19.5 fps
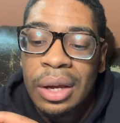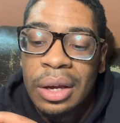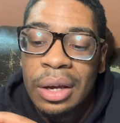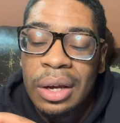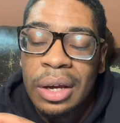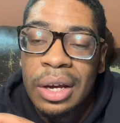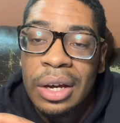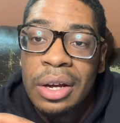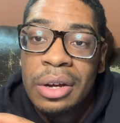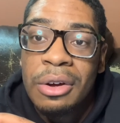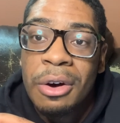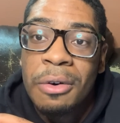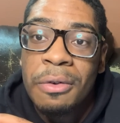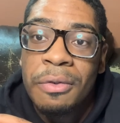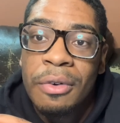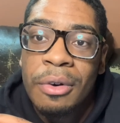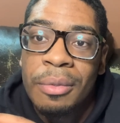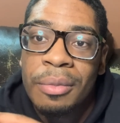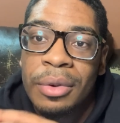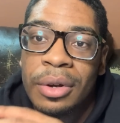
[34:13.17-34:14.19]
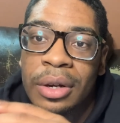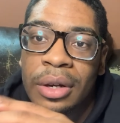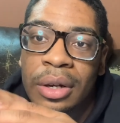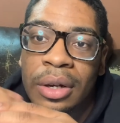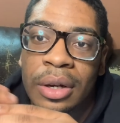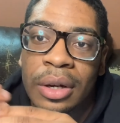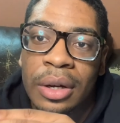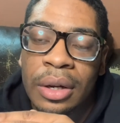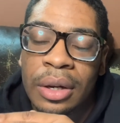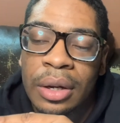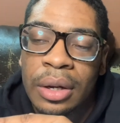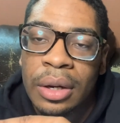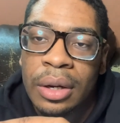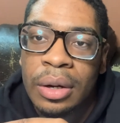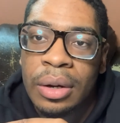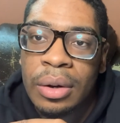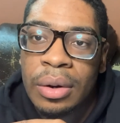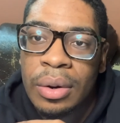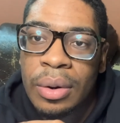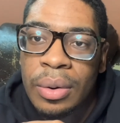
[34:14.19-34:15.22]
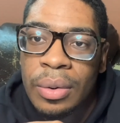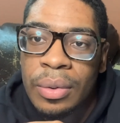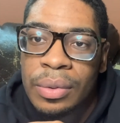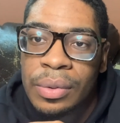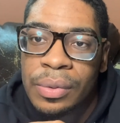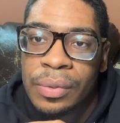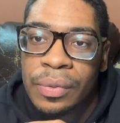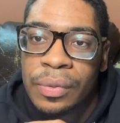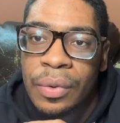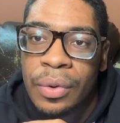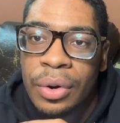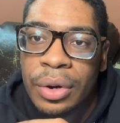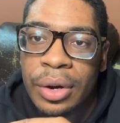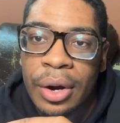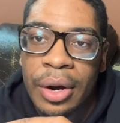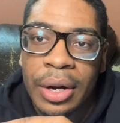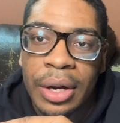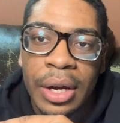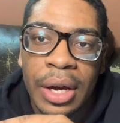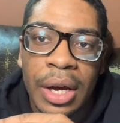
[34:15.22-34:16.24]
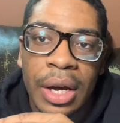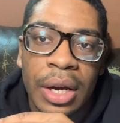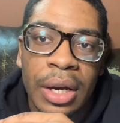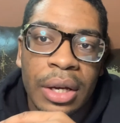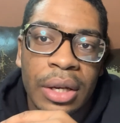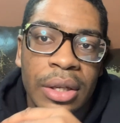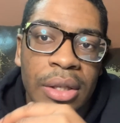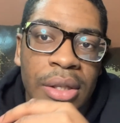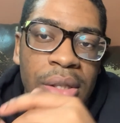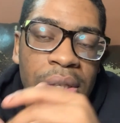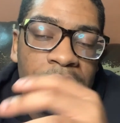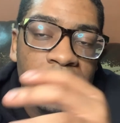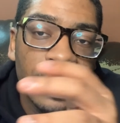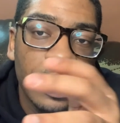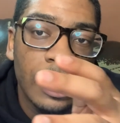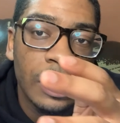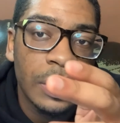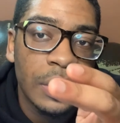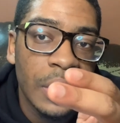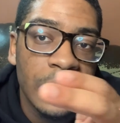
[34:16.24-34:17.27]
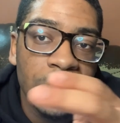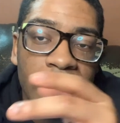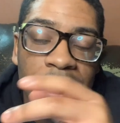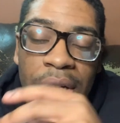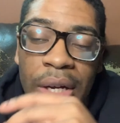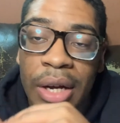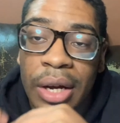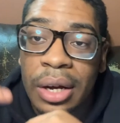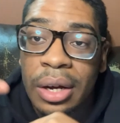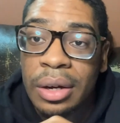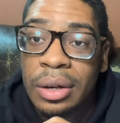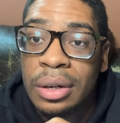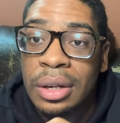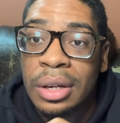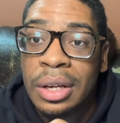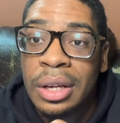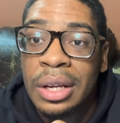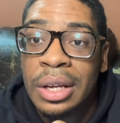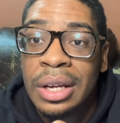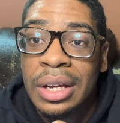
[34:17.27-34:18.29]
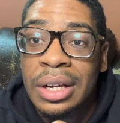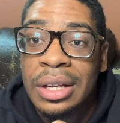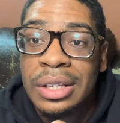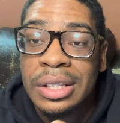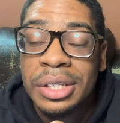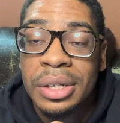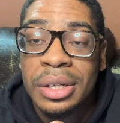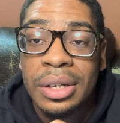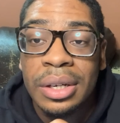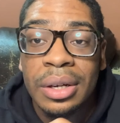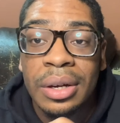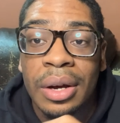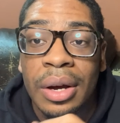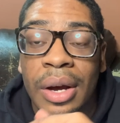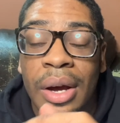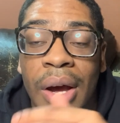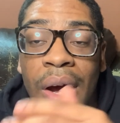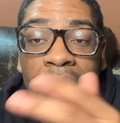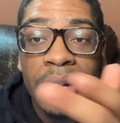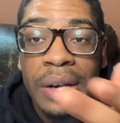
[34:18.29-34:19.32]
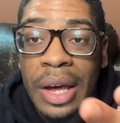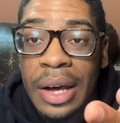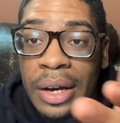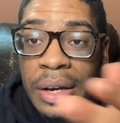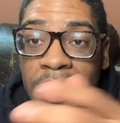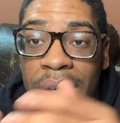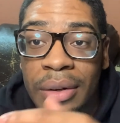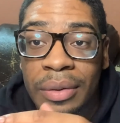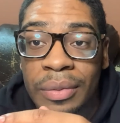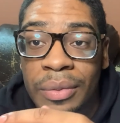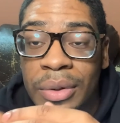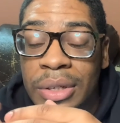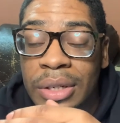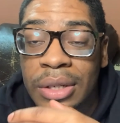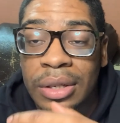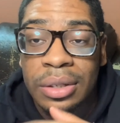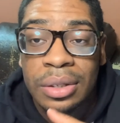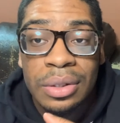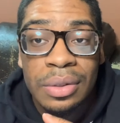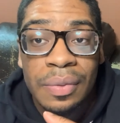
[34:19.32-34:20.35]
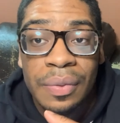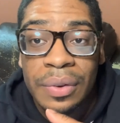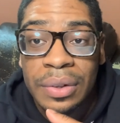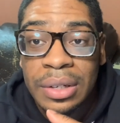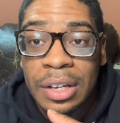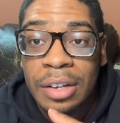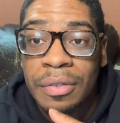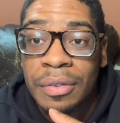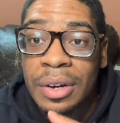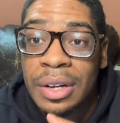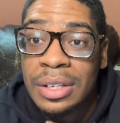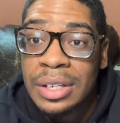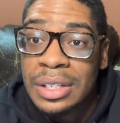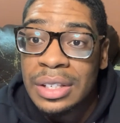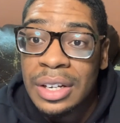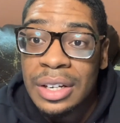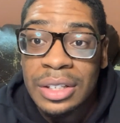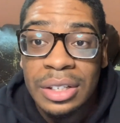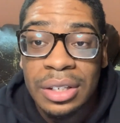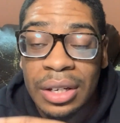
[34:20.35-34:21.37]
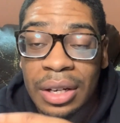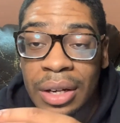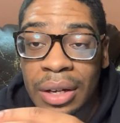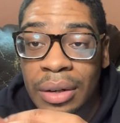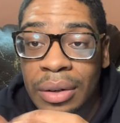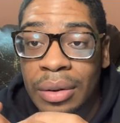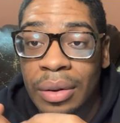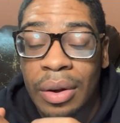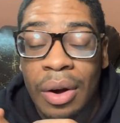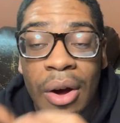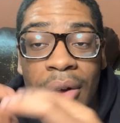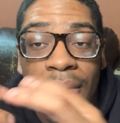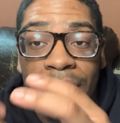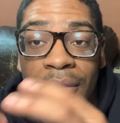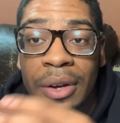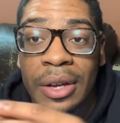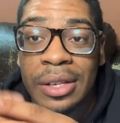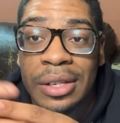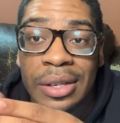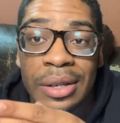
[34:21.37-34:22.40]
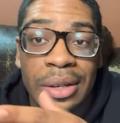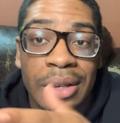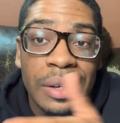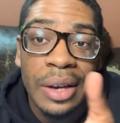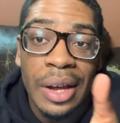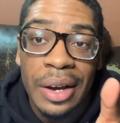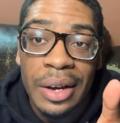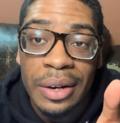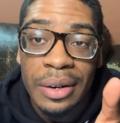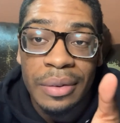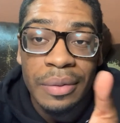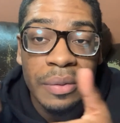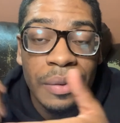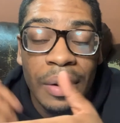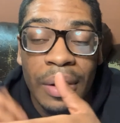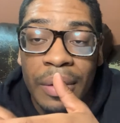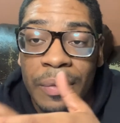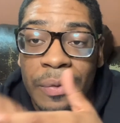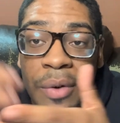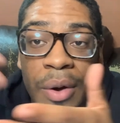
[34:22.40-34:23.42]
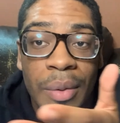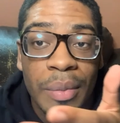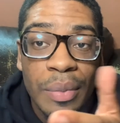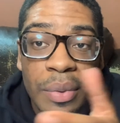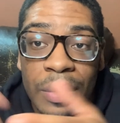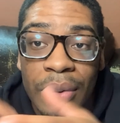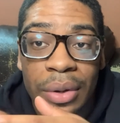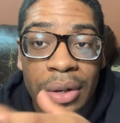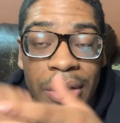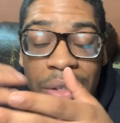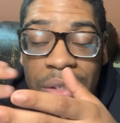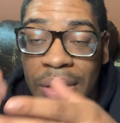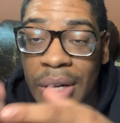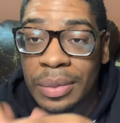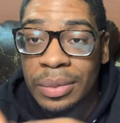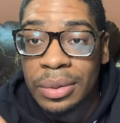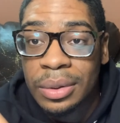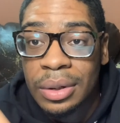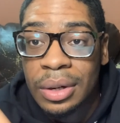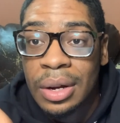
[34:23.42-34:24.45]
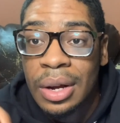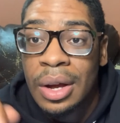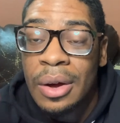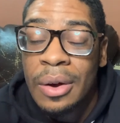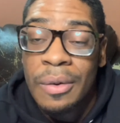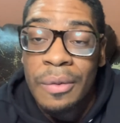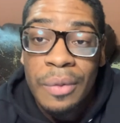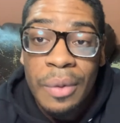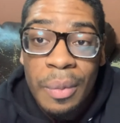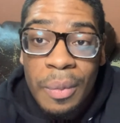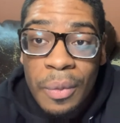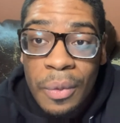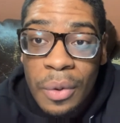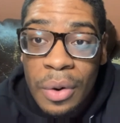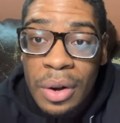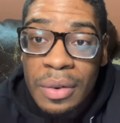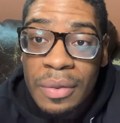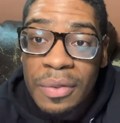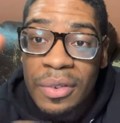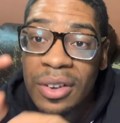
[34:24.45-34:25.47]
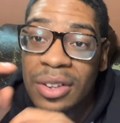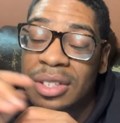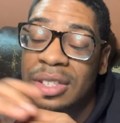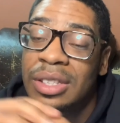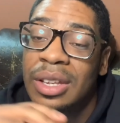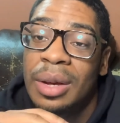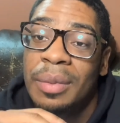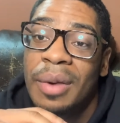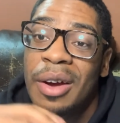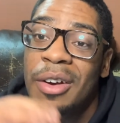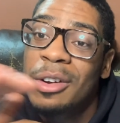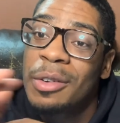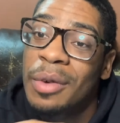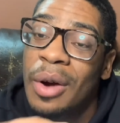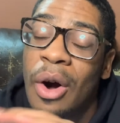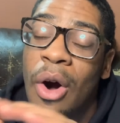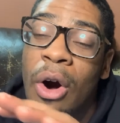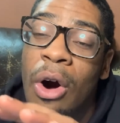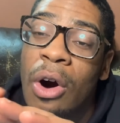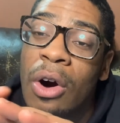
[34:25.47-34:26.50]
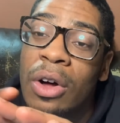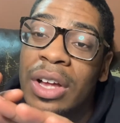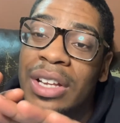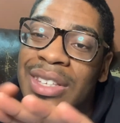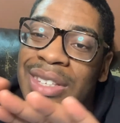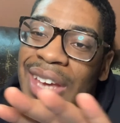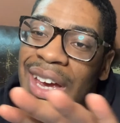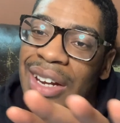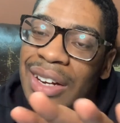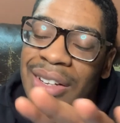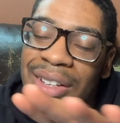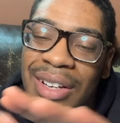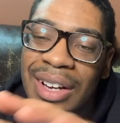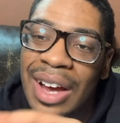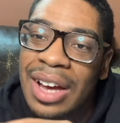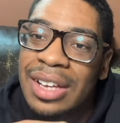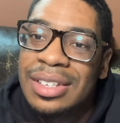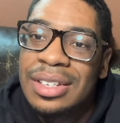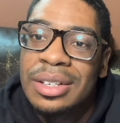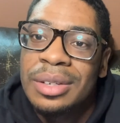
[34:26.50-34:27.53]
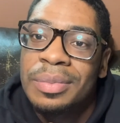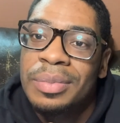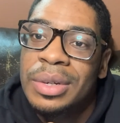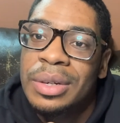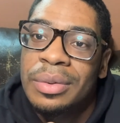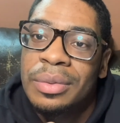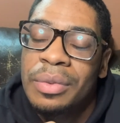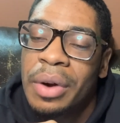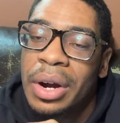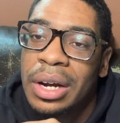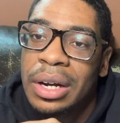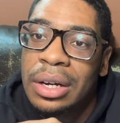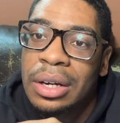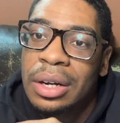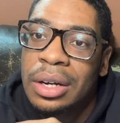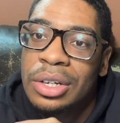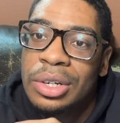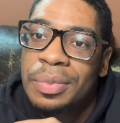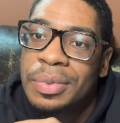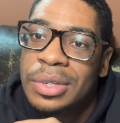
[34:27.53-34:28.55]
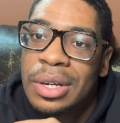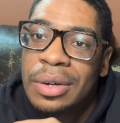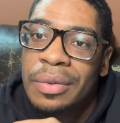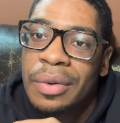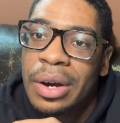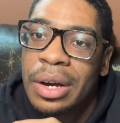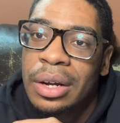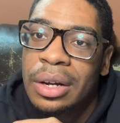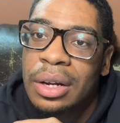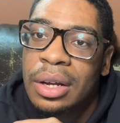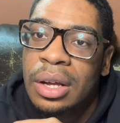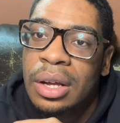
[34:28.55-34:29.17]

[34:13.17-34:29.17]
it could go from a four-yard gain, a touchdown, to a negative, which is for defense, a touchdown, offense, a negative uh, fumble, interception, from one false step. Every, all ten other guys could have been right, one hundred percent right.